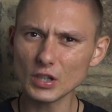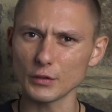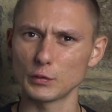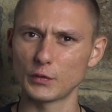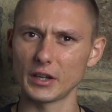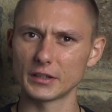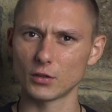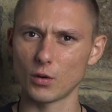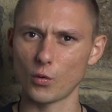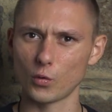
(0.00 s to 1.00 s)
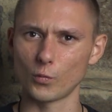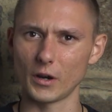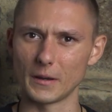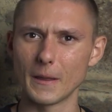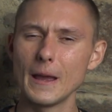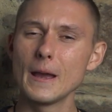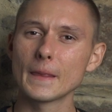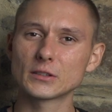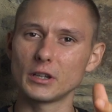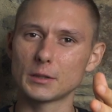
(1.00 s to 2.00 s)
to find our own way.
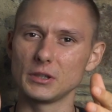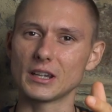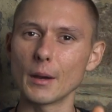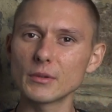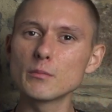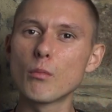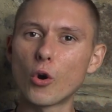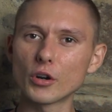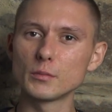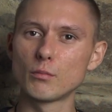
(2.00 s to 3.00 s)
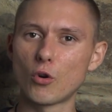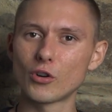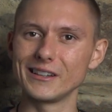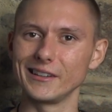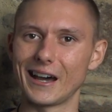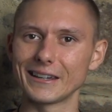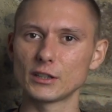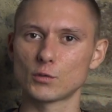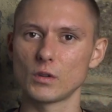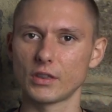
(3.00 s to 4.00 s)
So becoming more and more
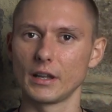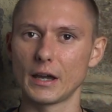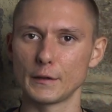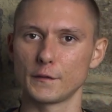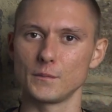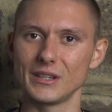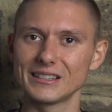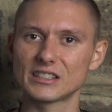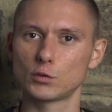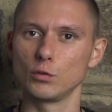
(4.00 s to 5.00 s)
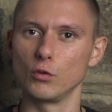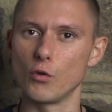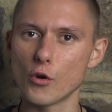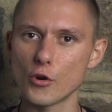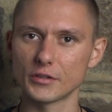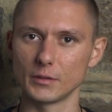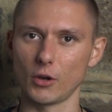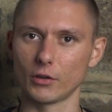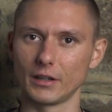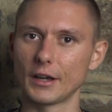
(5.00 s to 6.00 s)
aligned with life means to learn
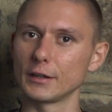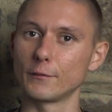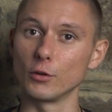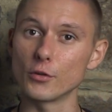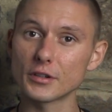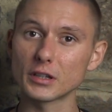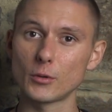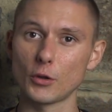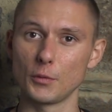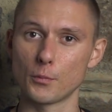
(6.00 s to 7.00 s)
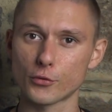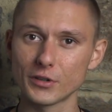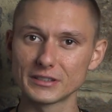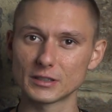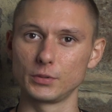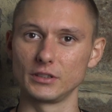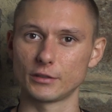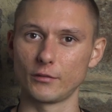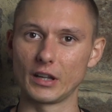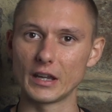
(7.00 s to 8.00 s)
about life, learning about the principles
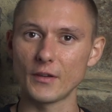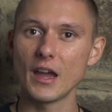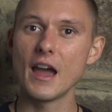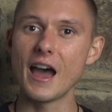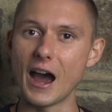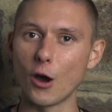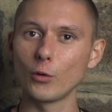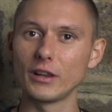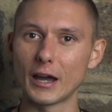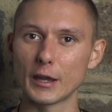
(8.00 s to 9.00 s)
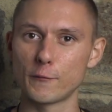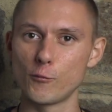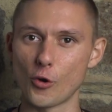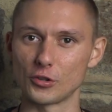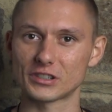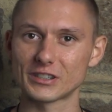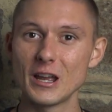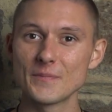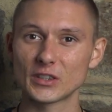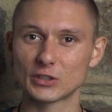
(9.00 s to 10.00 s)
of life, how life works.
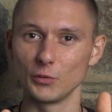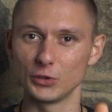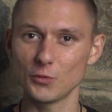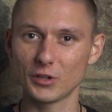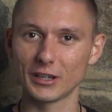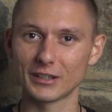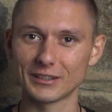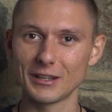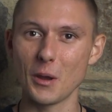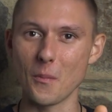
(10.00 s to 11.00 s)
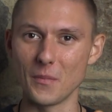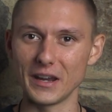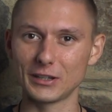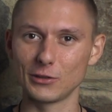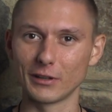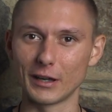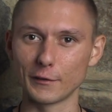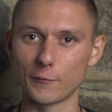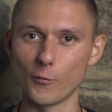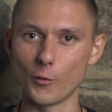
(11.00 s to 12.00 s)
So you can make your
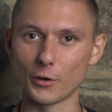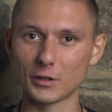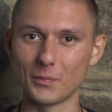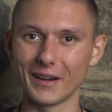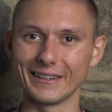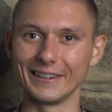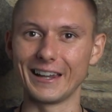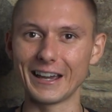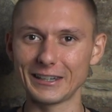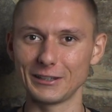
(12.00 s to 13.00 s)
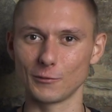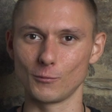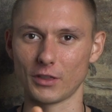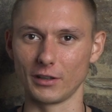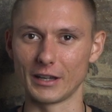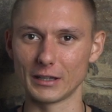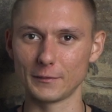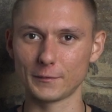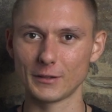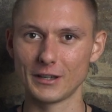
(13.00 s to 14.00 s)
life work by aligning with
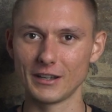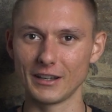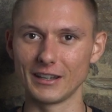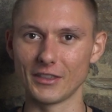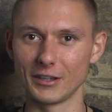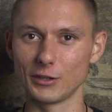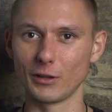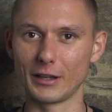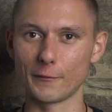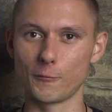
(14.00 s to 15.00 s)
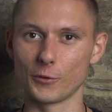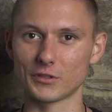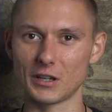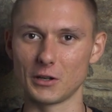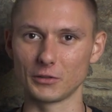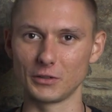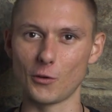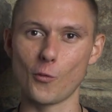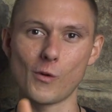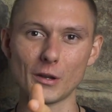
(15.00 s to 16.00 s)
life, and then your life works out.
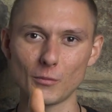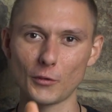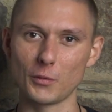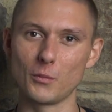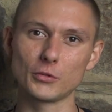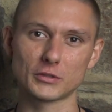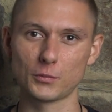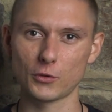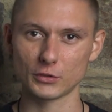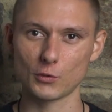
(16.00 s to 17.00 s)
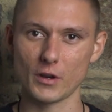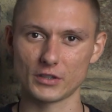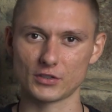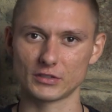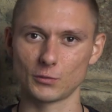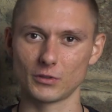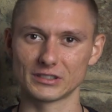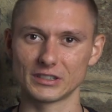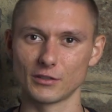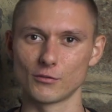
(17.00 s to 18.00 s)
One of the most important questions to
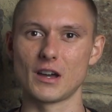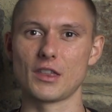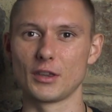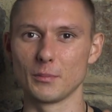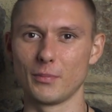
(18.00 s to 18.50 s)
consider, rather than